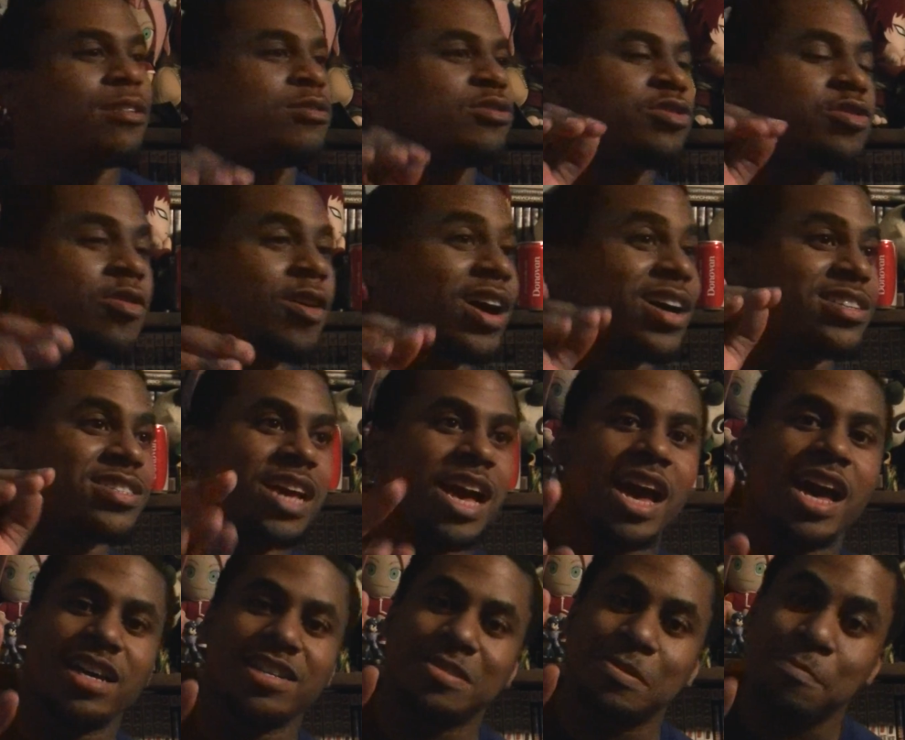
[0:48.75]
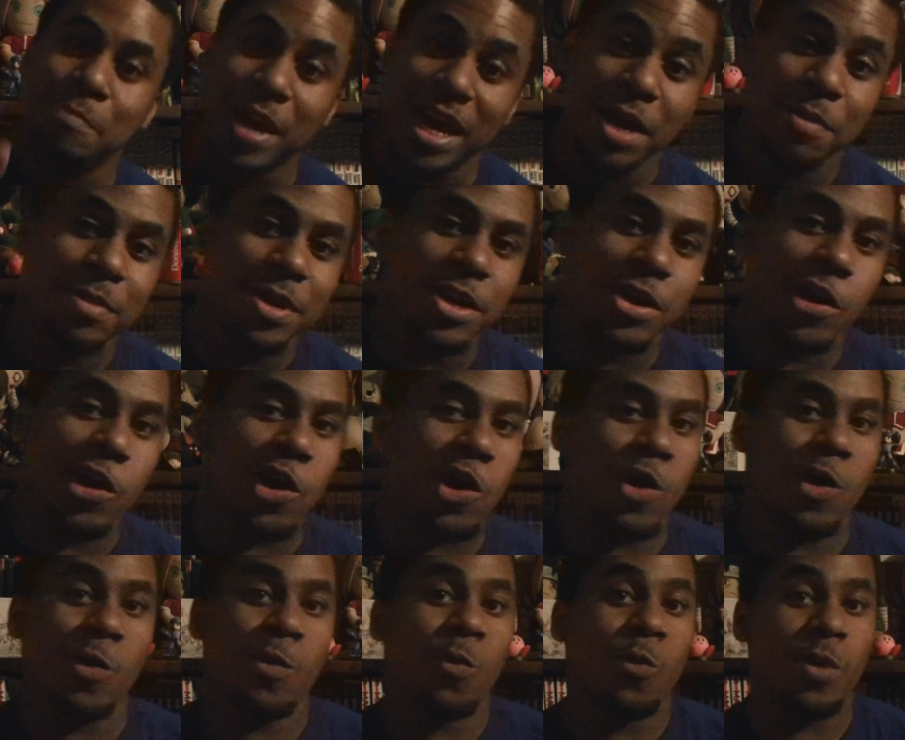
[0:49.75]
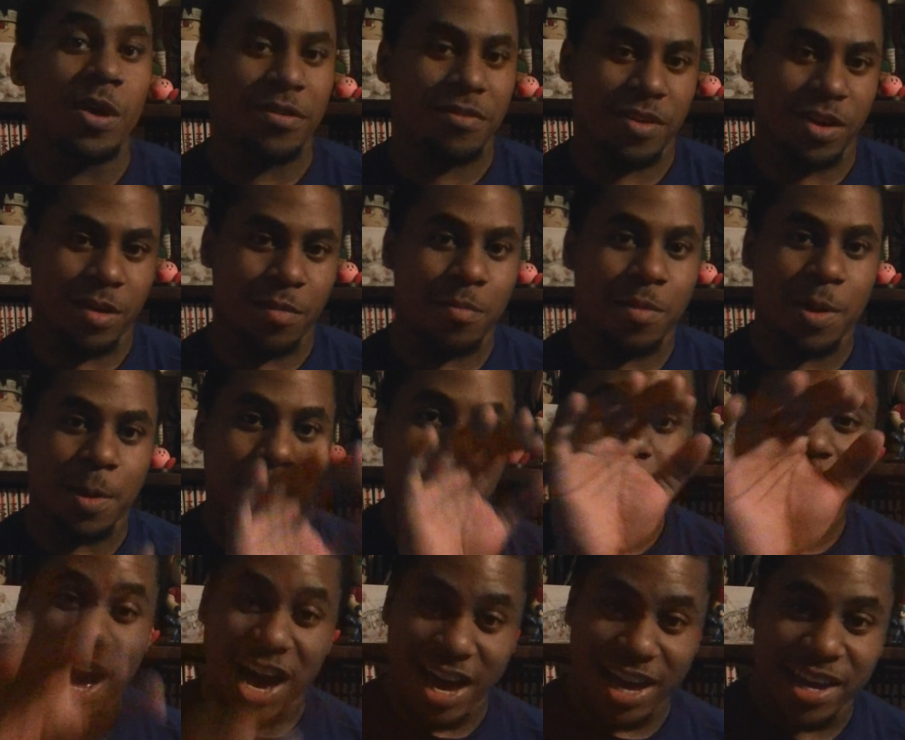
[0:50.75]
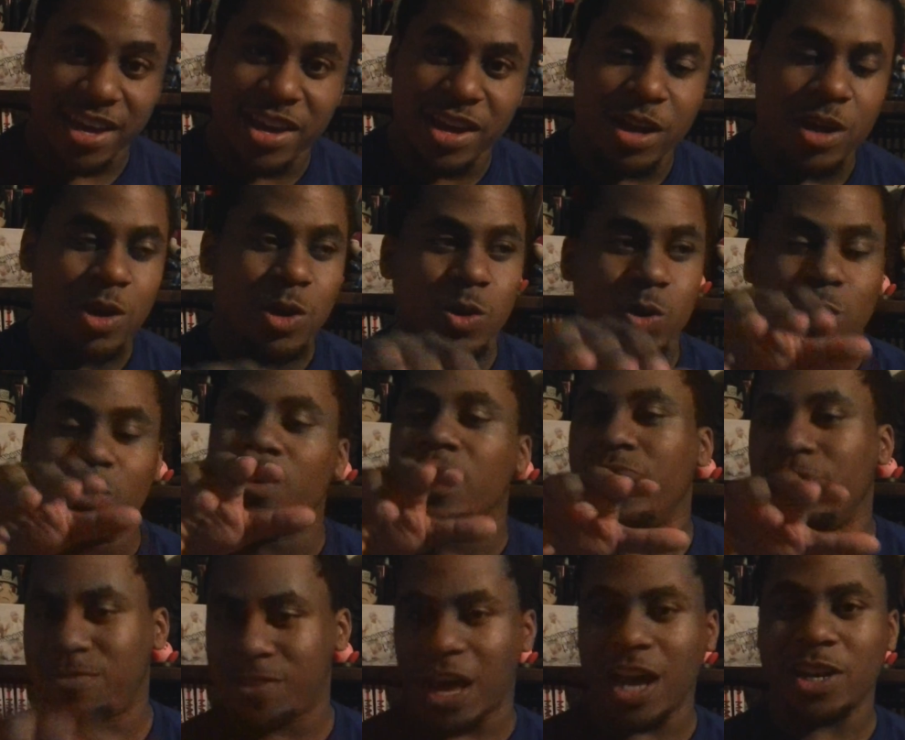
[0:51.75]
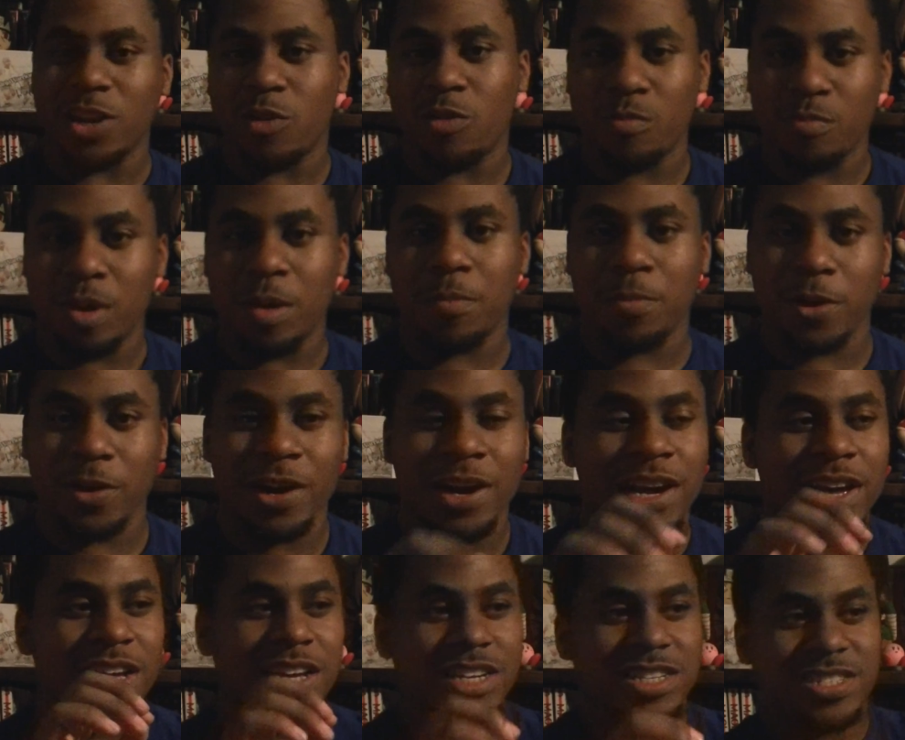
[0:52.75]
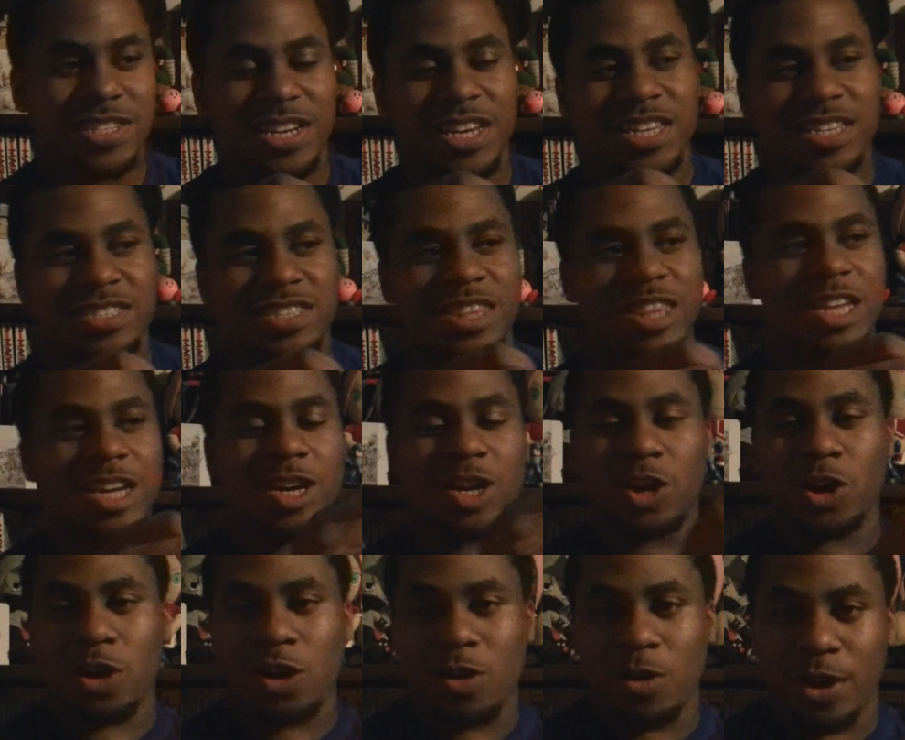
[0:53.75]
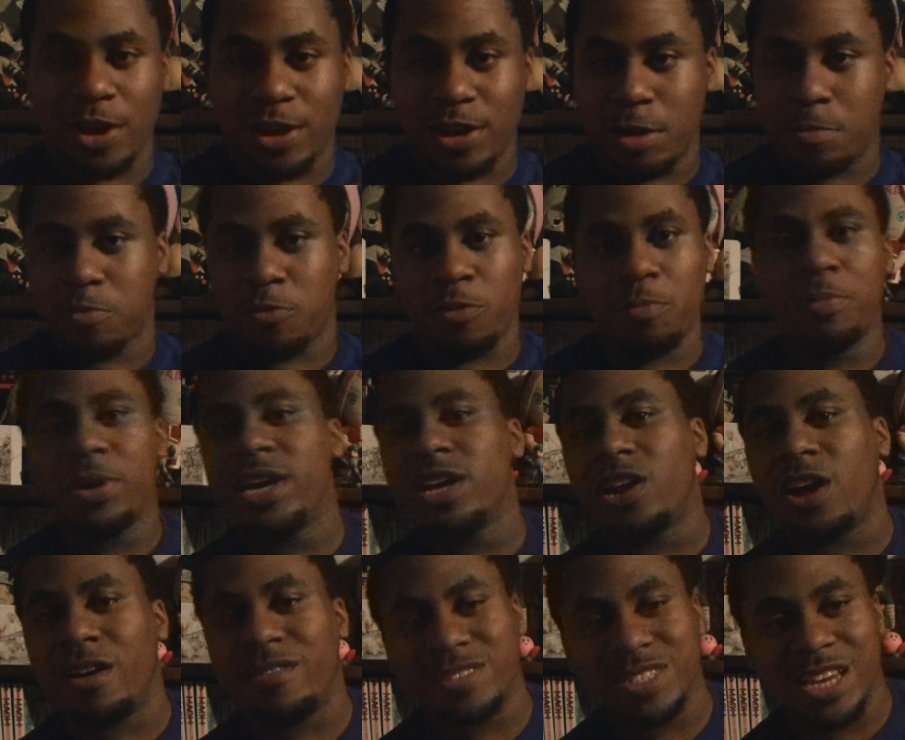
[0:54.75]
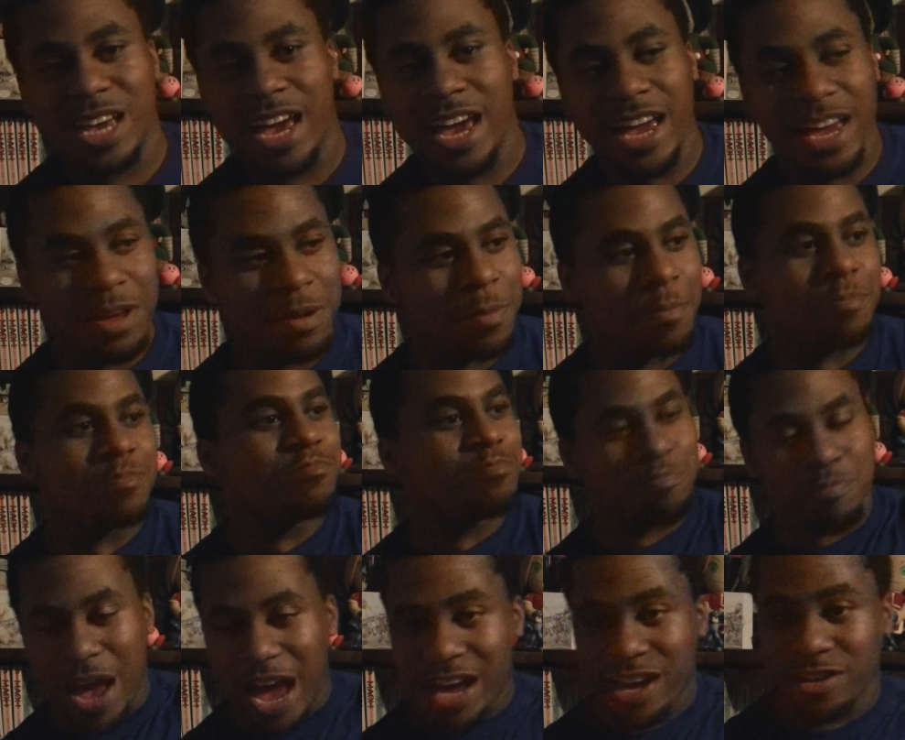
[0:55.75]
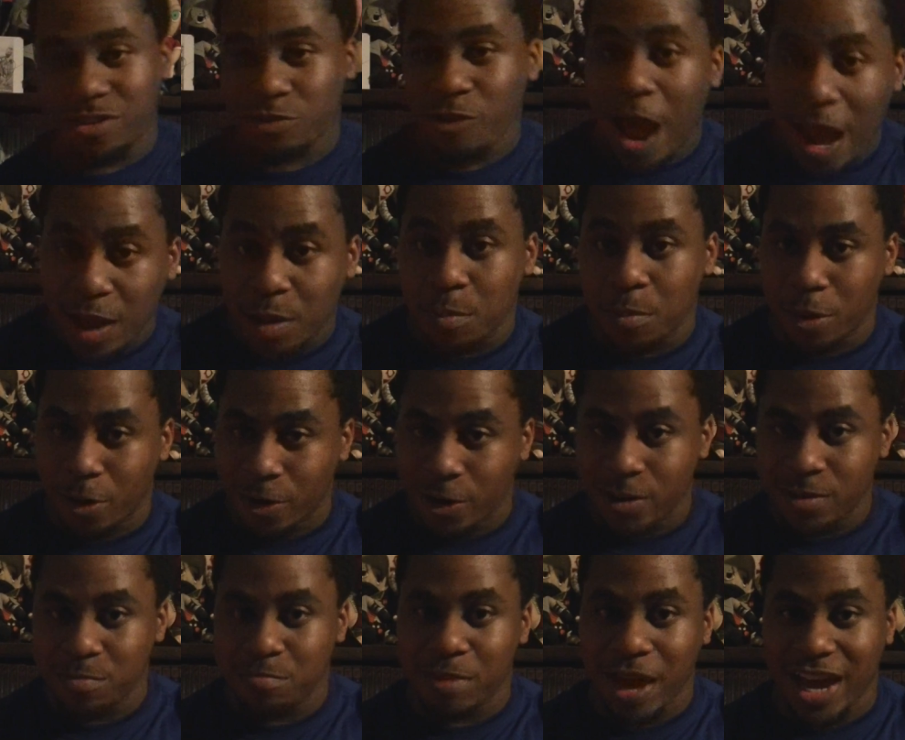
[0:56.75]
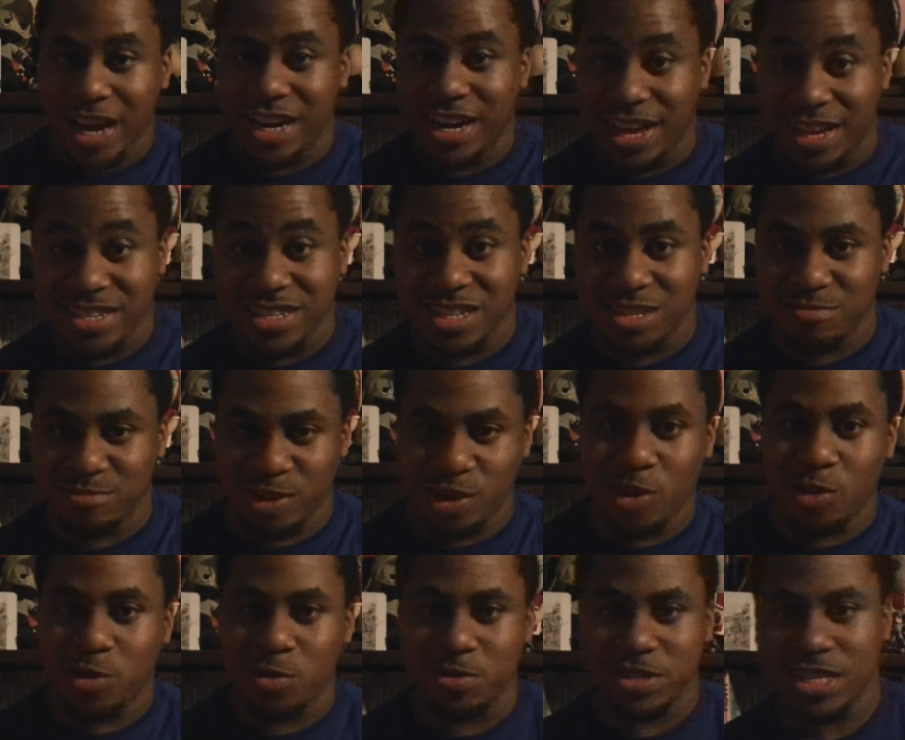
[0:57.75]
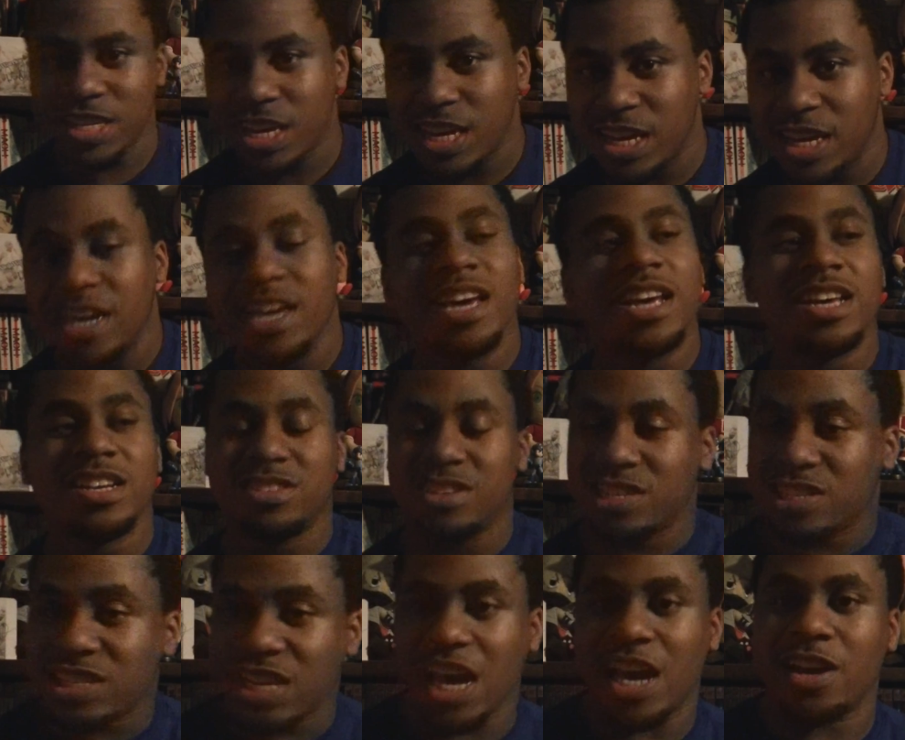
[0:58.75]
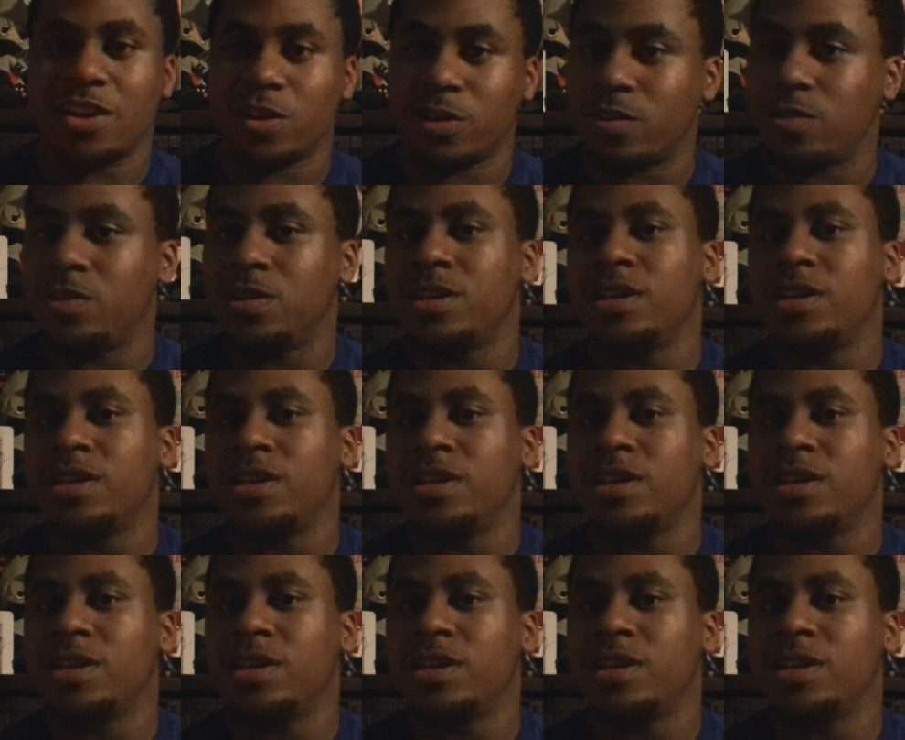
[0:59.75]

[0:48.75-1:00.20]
Trunks has a baby girl with him, Mai, who, if y'all don't remember, she's the girl in Emperor Pilaf's gang back in Dragon Ball, back in that season when Goku was a kid. She's that girl.